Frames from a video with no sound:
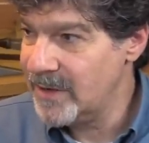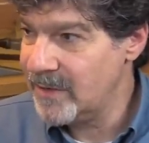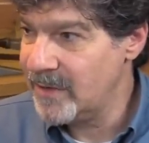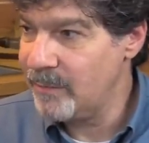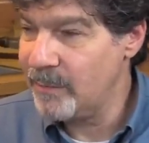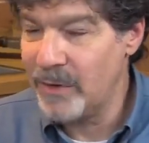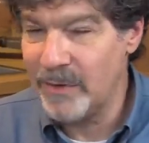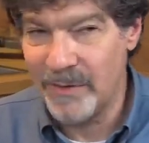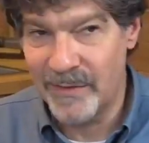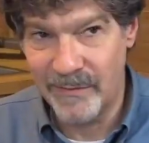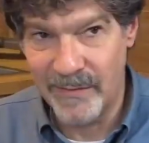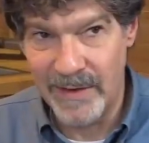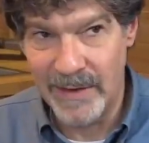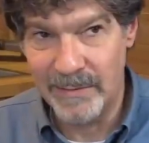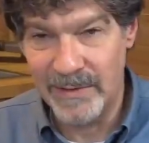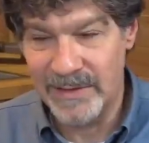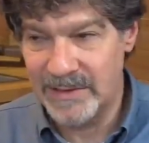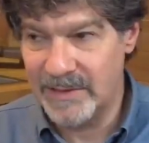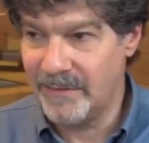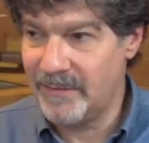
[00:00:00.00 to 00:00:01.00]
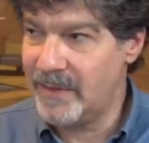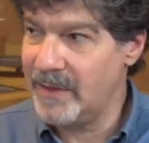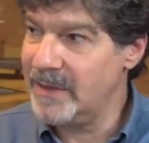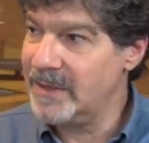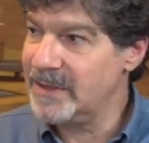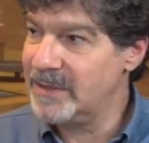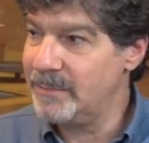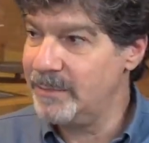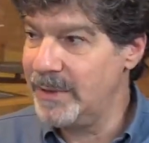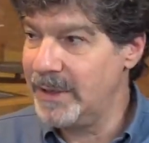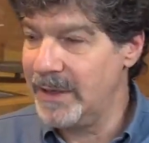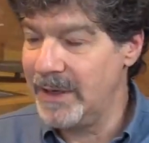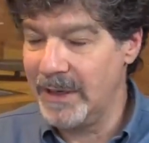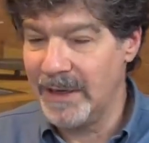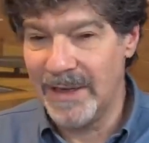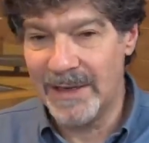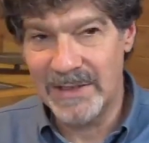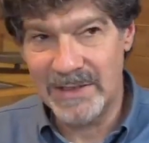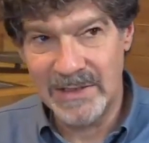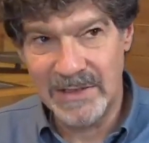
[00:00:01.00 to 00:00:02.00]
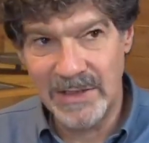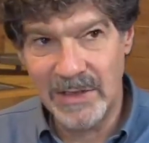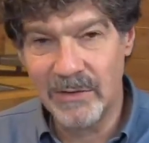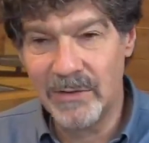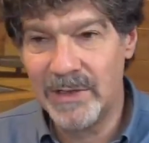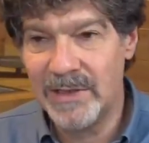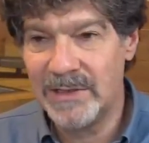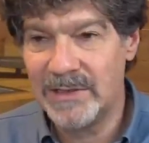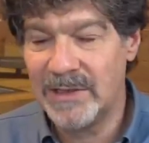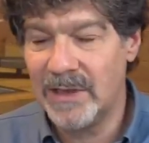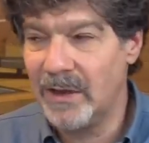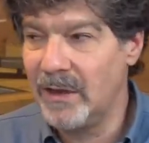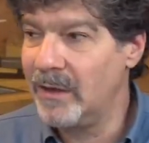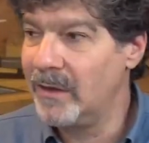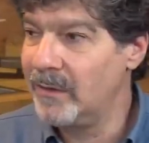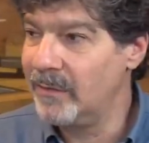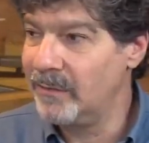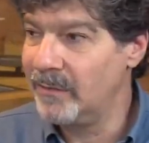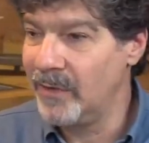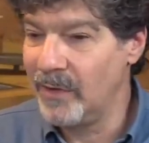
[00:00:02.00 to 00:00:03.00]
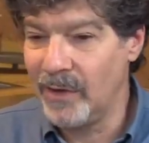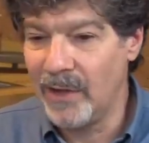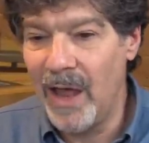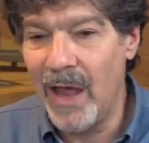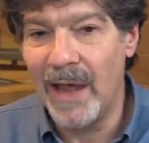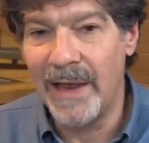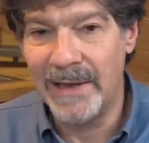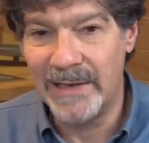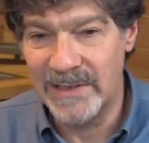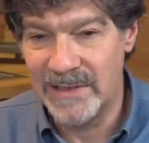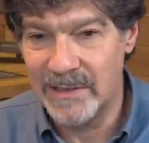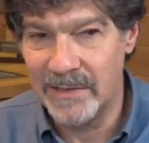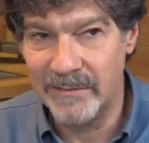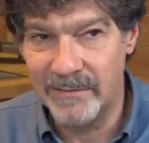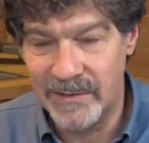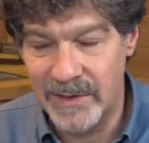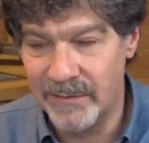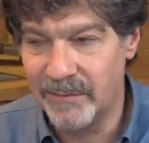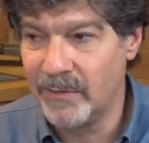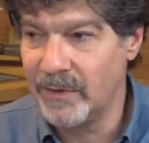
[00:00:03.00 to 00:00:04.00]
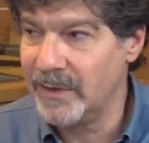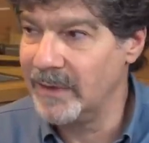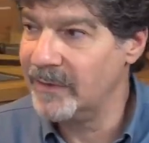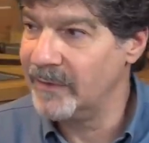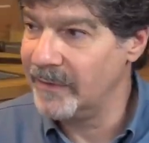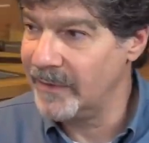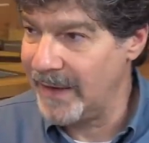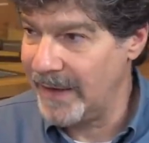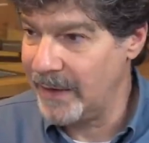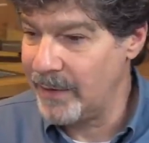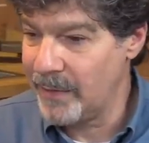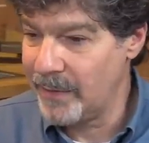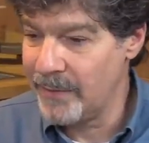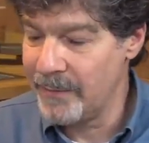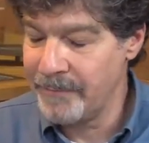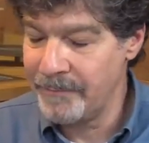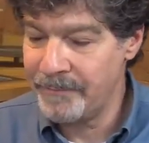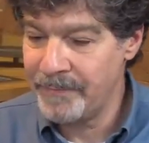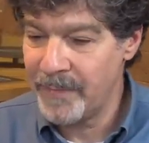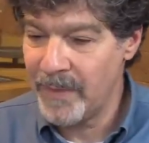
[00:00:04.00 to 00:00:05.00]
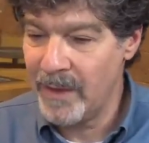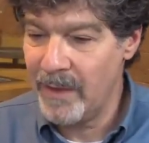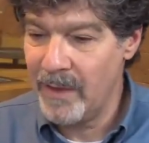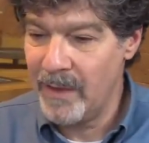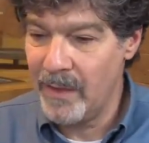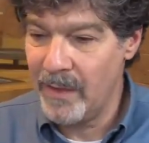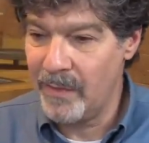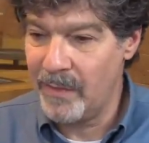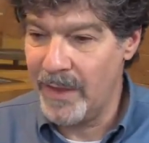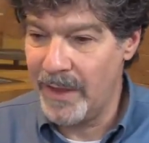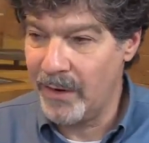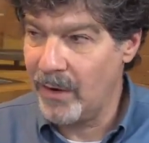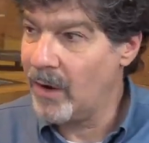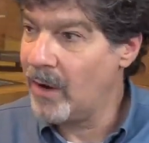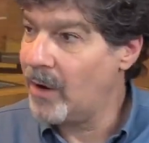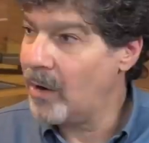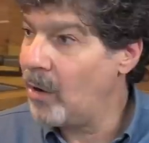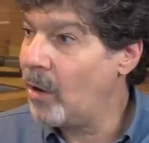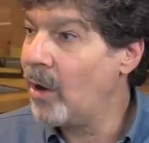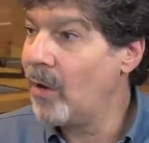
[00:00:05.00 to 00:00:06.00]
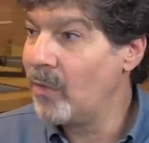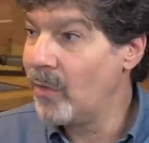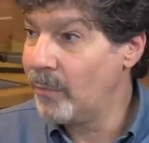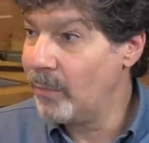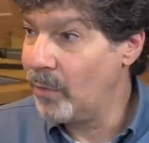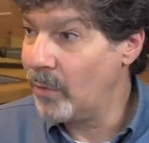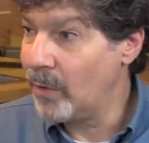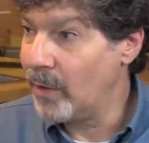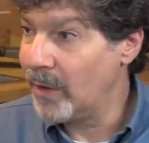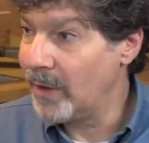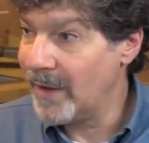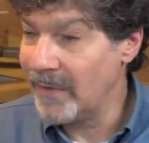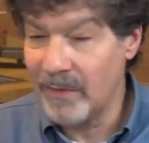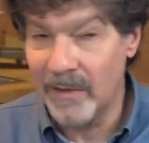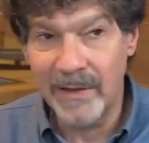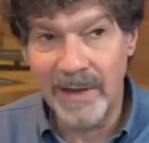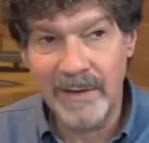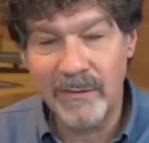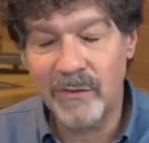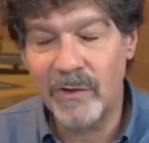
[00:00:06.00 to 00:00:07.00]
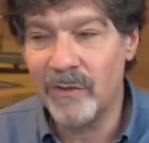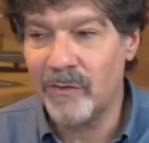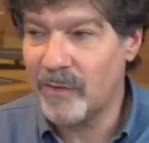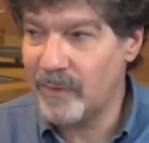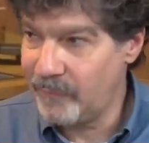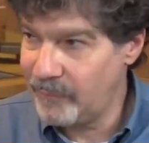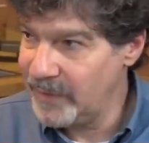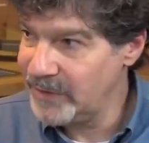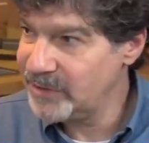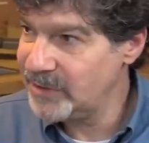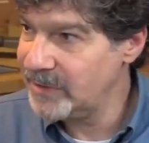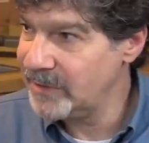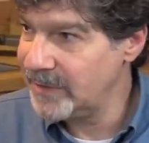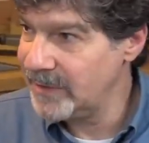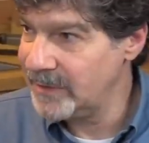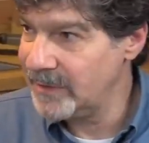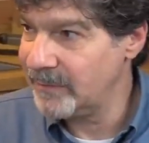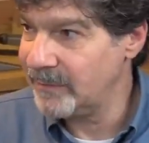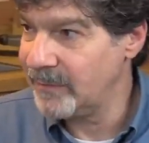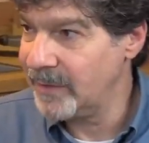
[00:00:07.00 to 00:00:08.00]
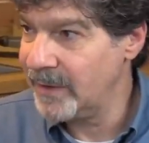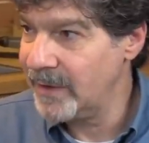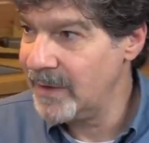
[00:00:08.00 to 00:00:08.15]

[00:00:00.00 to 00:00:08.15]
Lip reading: the most famous of these being a series of lines of different length that are on the board. And the lengths are sufficiently different